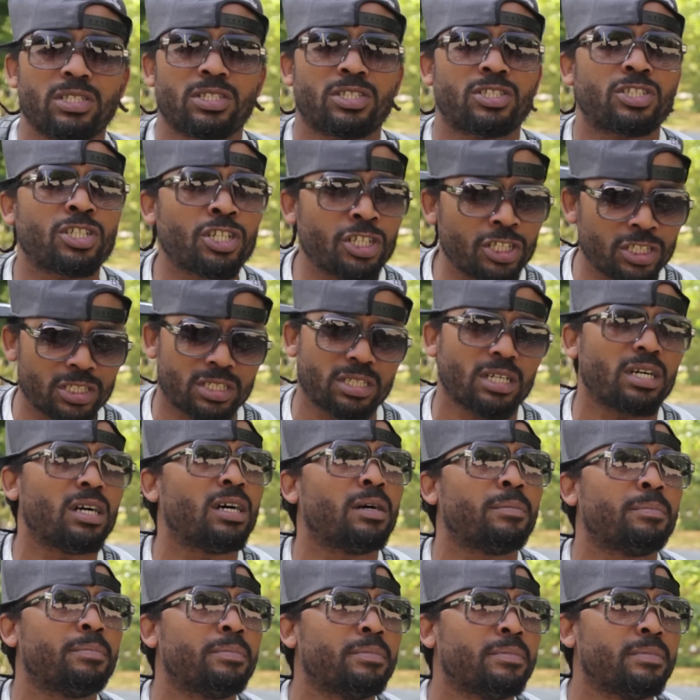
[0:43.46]
turned
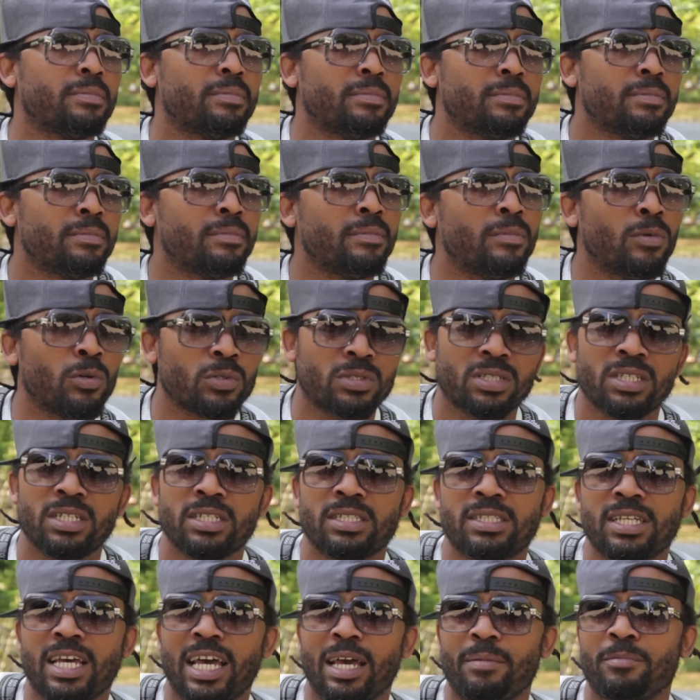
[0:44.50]
up most of the
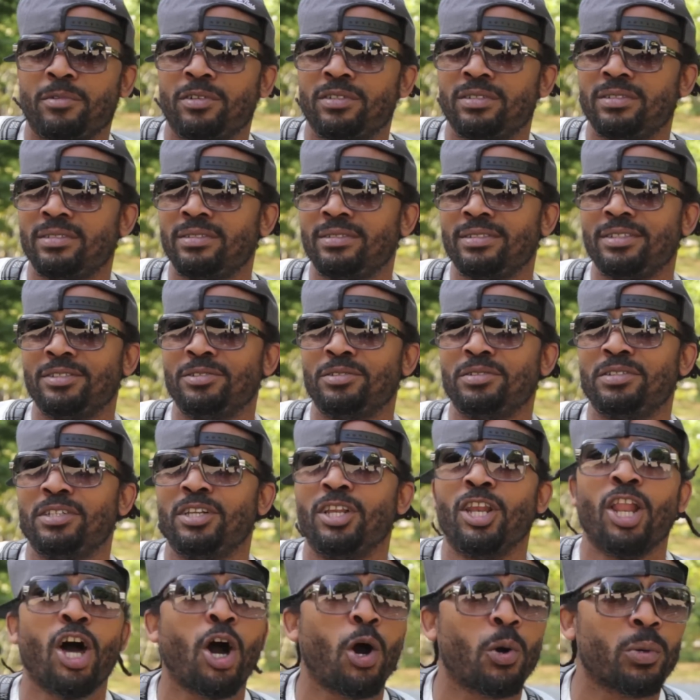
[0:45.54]
time on, you know, the
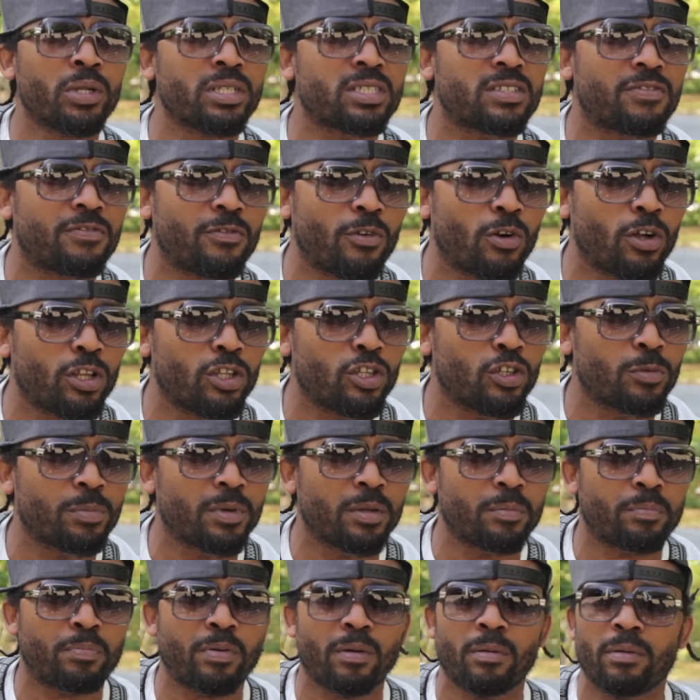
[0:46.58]
loudest volume
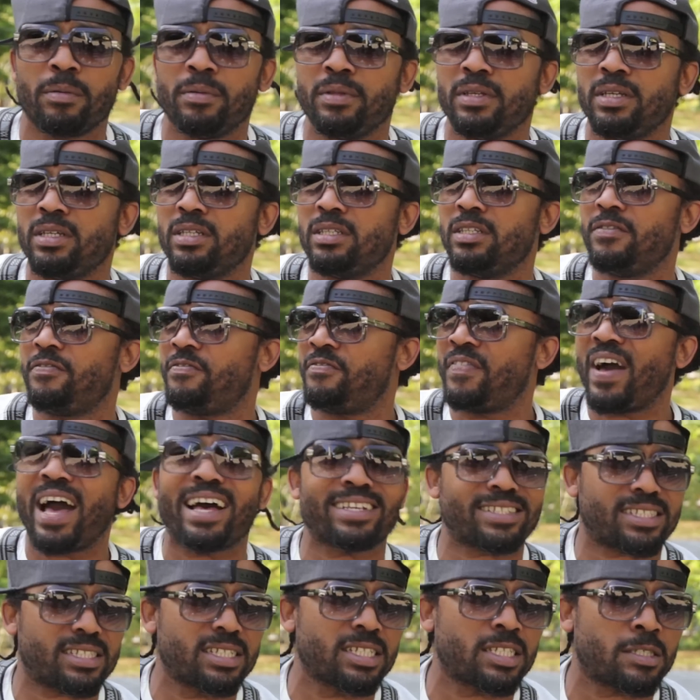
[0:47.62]
and probably the
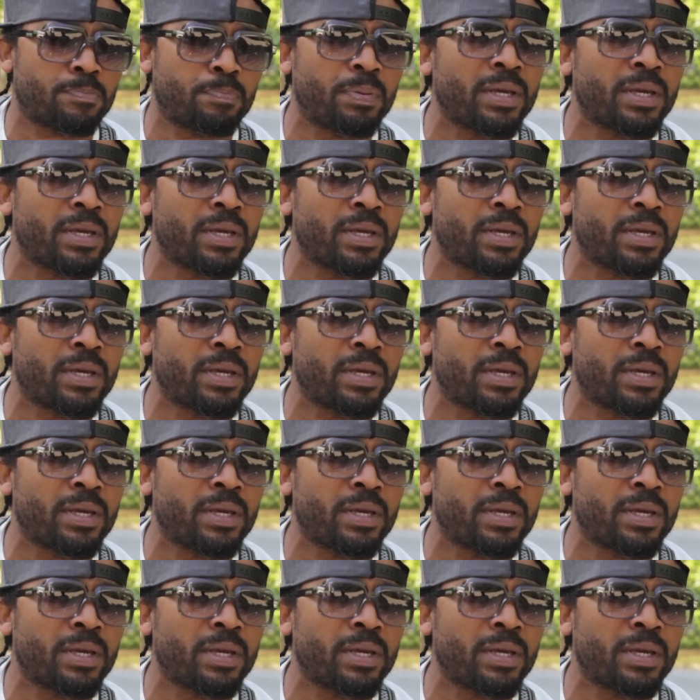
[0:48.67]
fastest